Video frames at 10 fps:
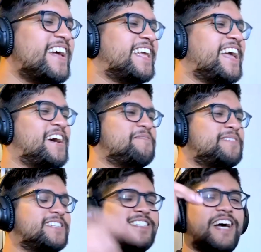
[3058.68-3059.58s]
Yeah, I'll
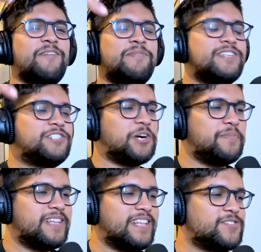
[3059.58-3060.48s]
put
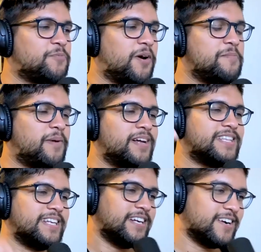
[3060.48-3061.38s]
Jeremy Lin's 1 month
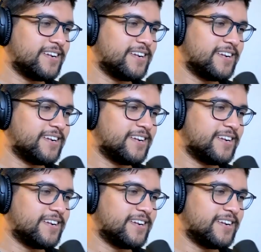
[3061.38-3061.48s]
in here.